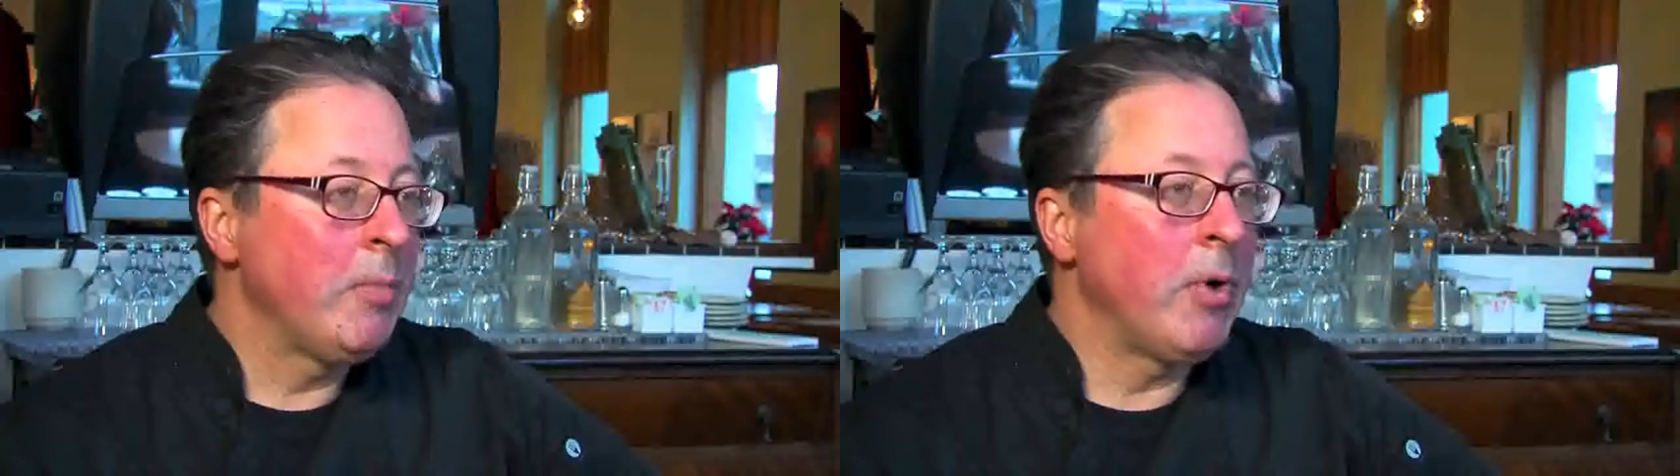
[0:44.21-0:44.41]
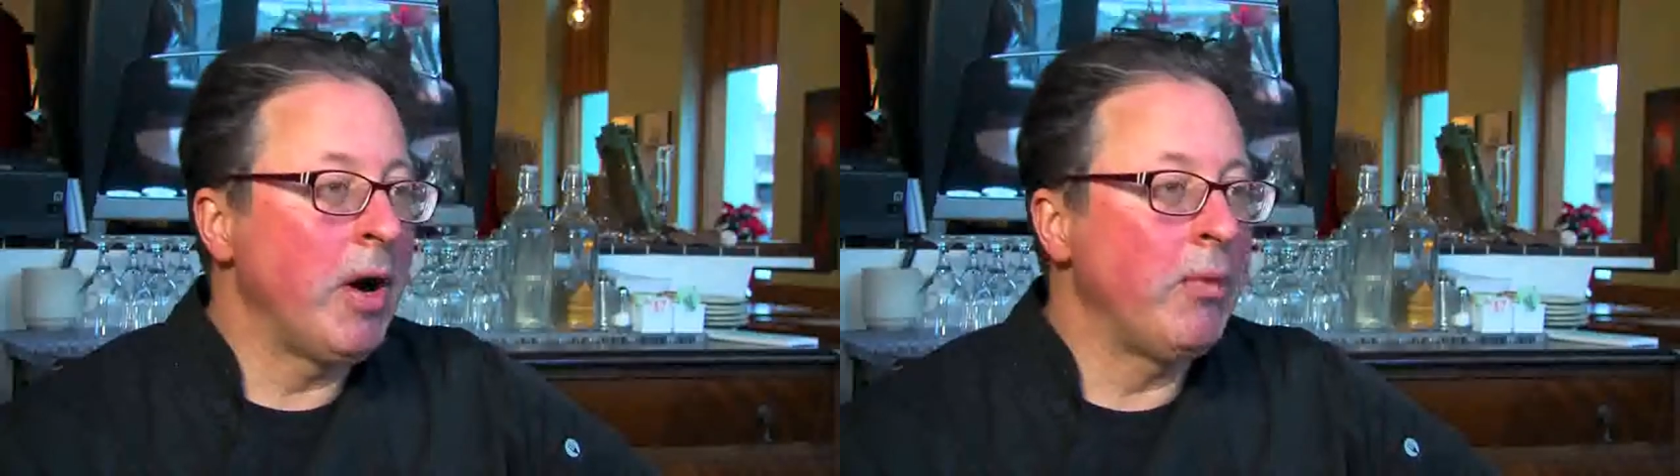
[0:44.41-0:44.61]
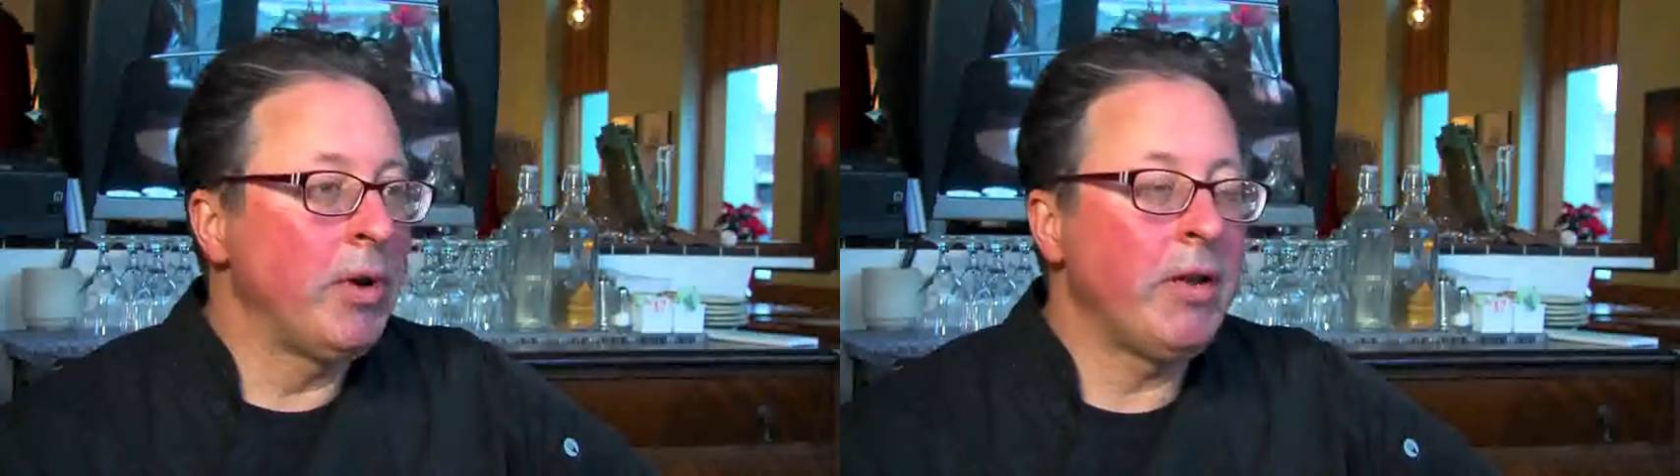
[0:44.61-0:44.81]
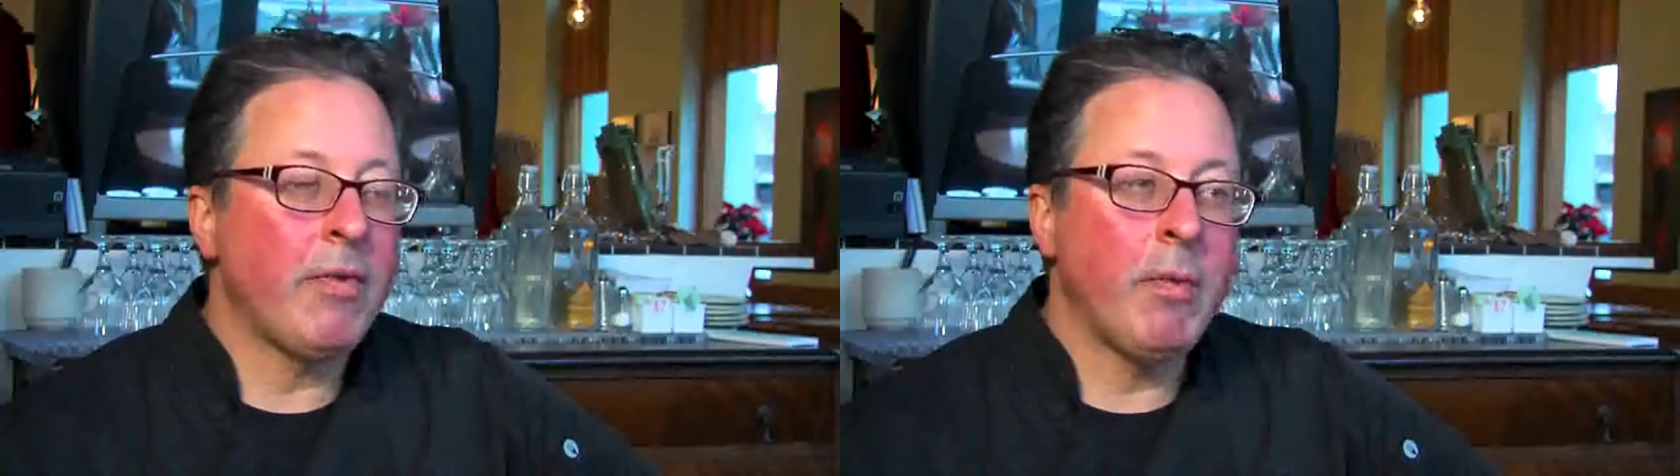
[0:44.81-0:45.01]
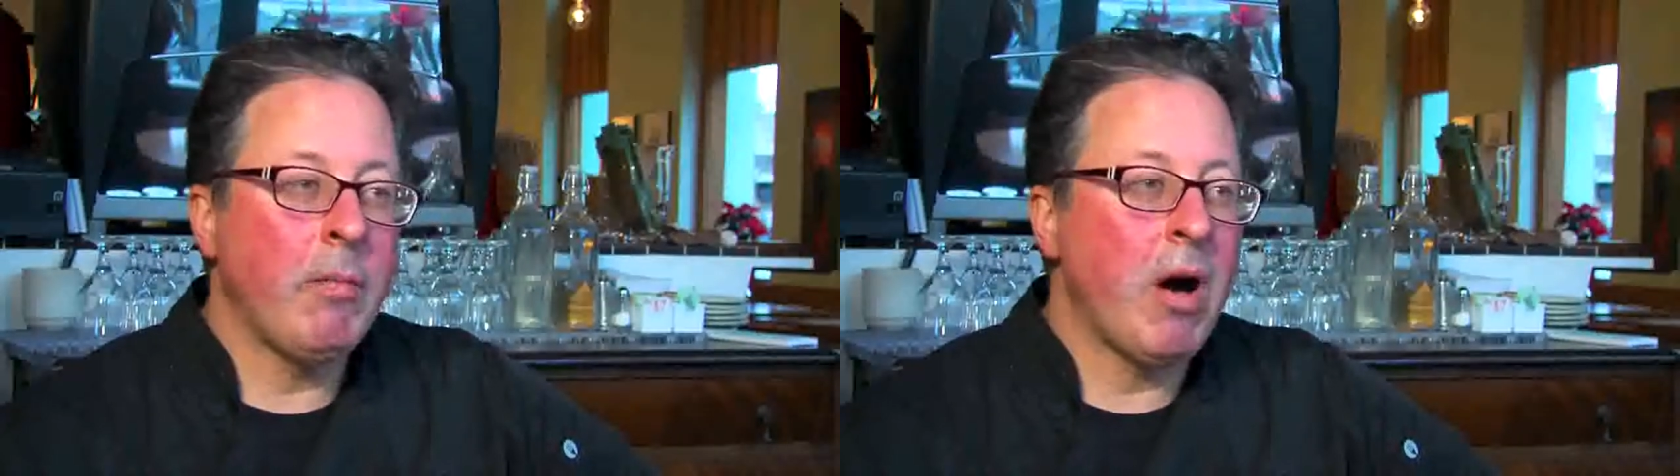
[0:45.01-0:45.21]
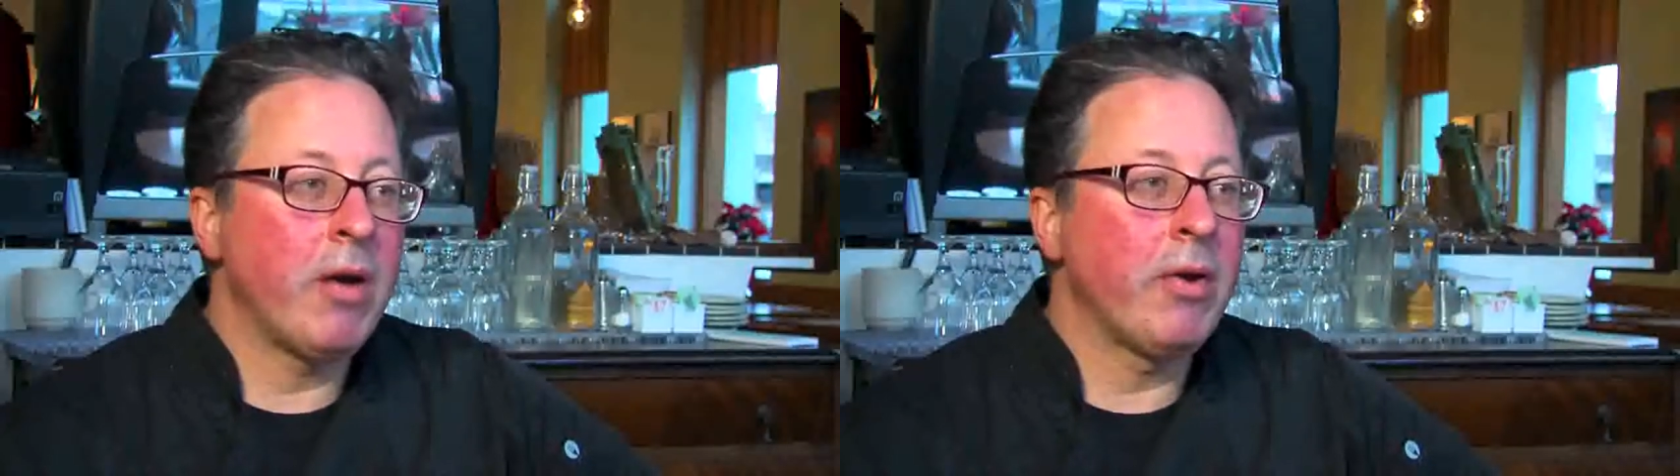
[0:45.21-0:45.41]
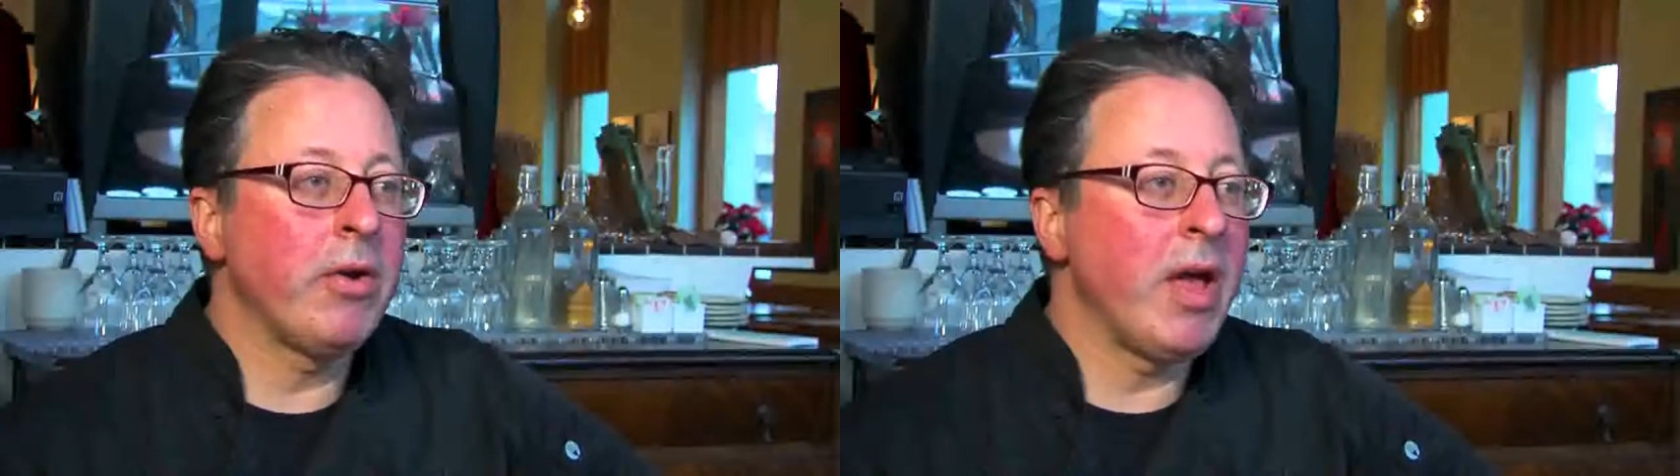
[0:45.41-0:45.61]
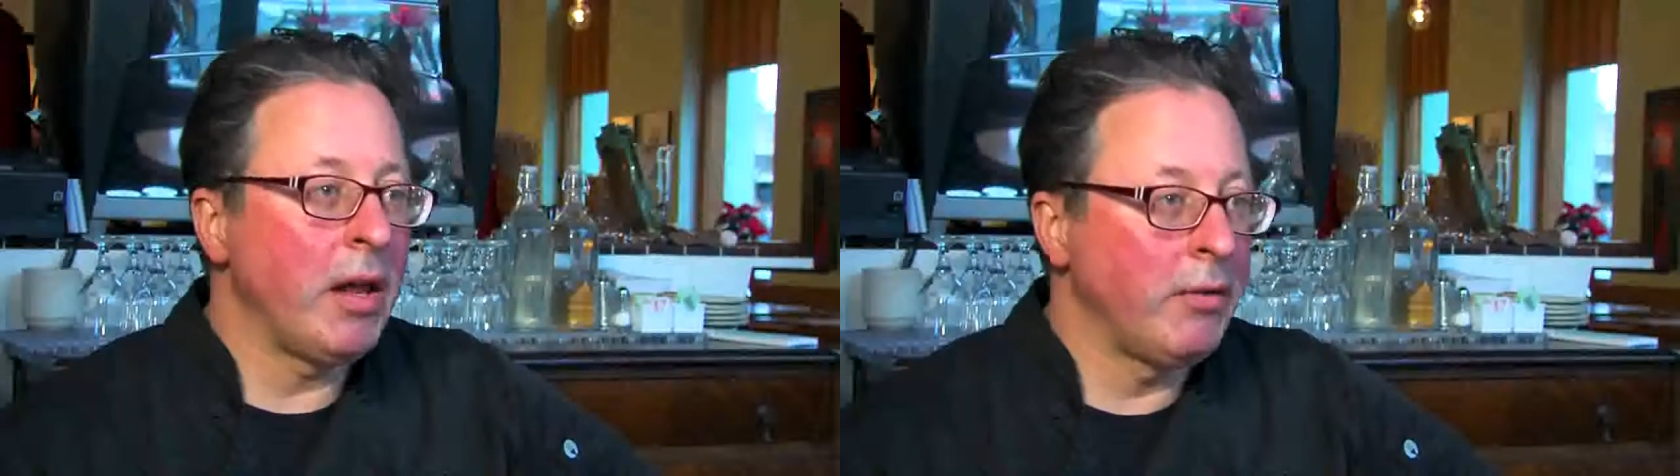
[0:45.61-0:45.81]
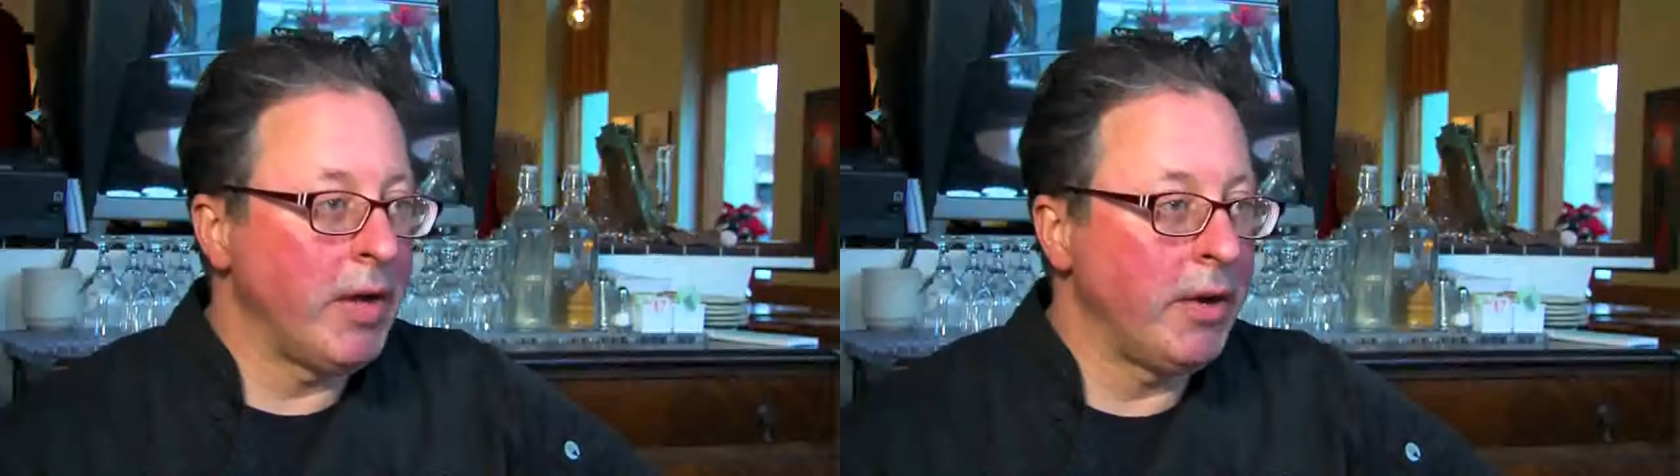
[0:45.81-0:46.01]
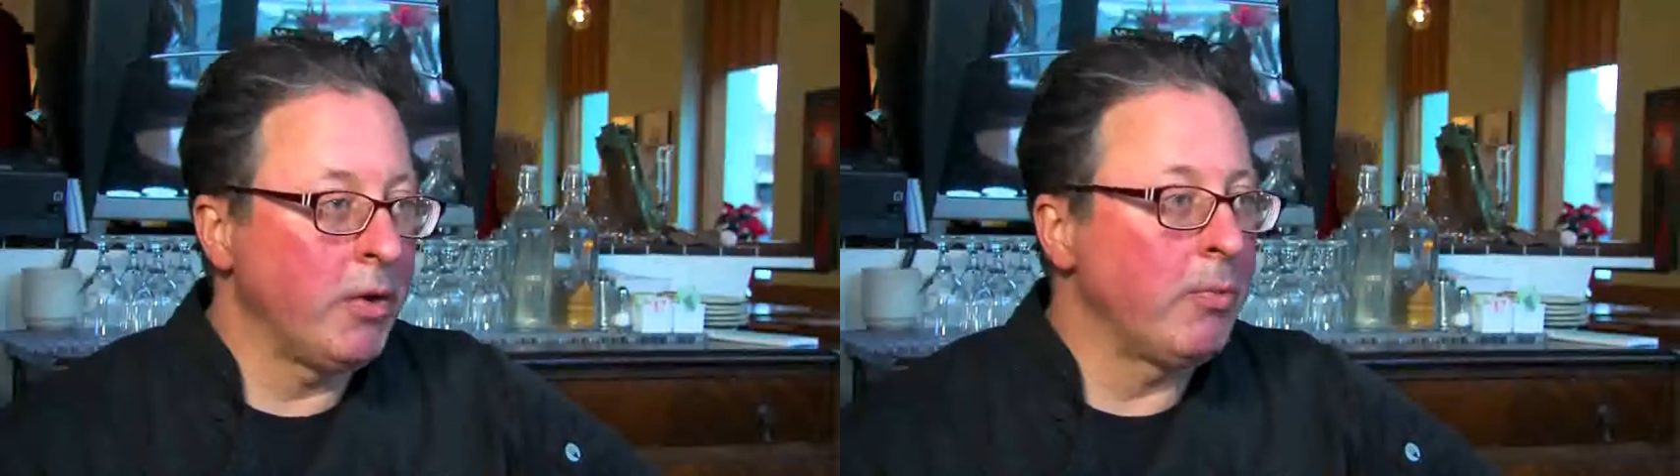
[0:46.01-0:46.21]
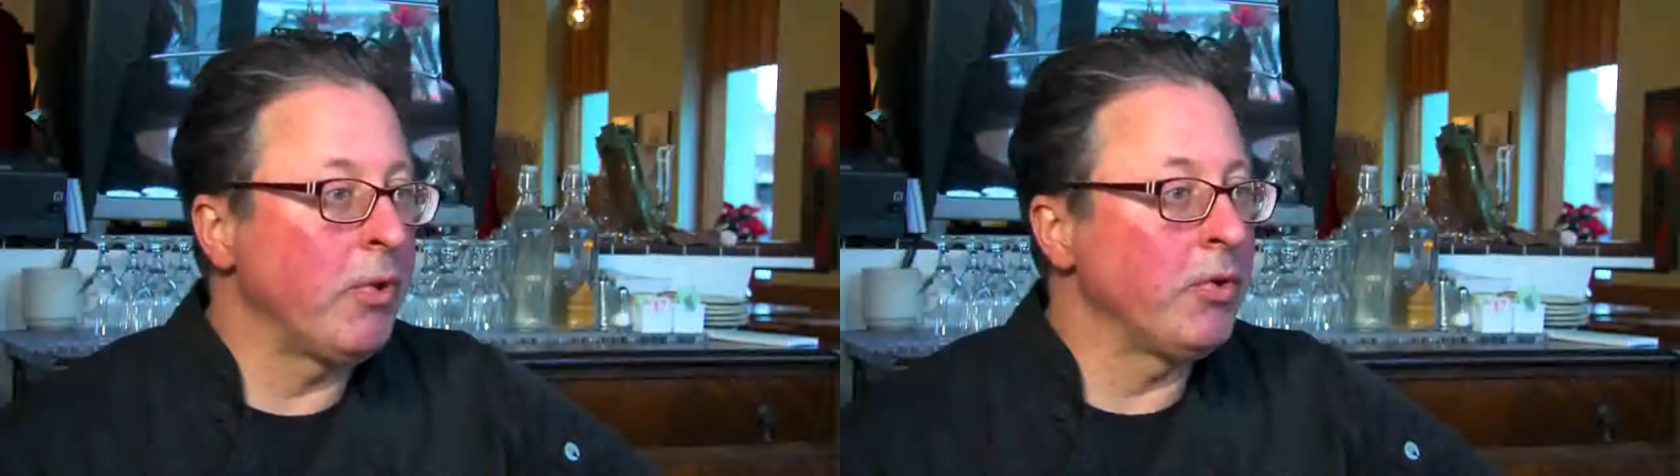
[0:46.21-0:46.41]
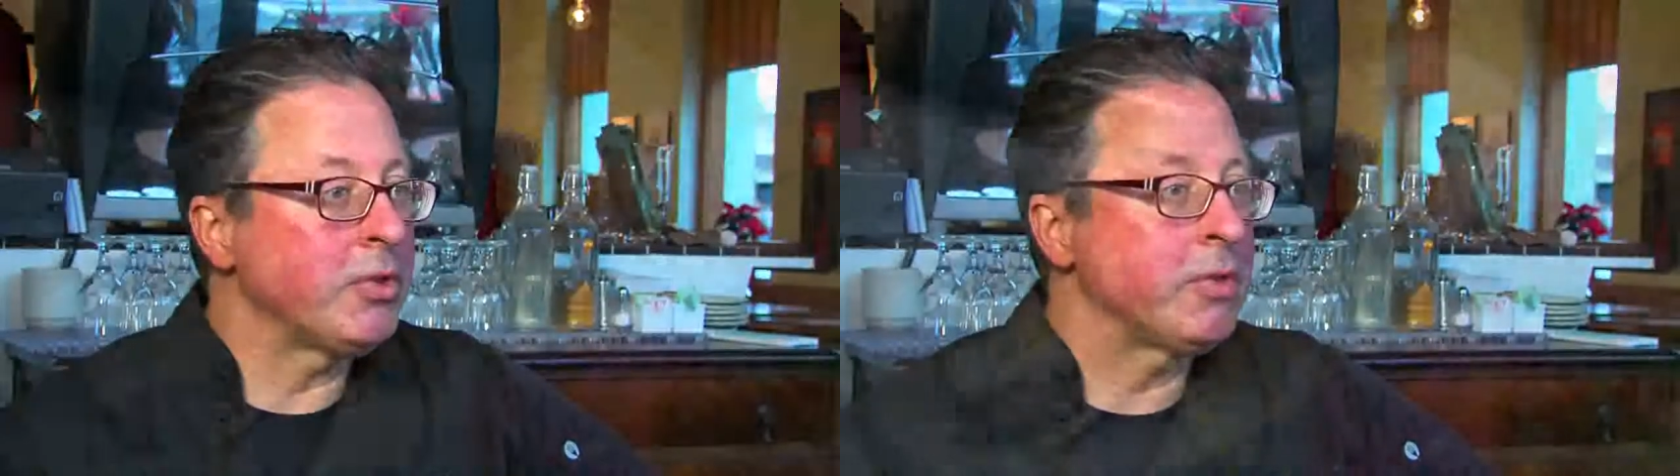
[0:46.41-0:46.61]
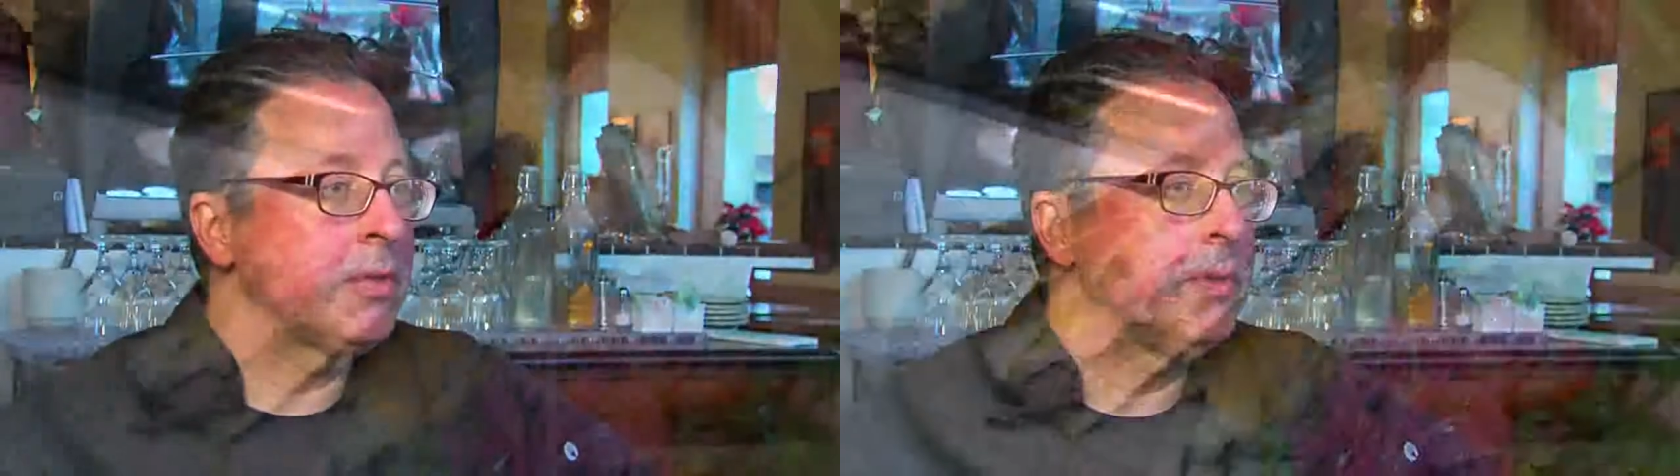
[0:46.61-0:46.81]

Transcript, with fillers: but really from a modern, elevated approach.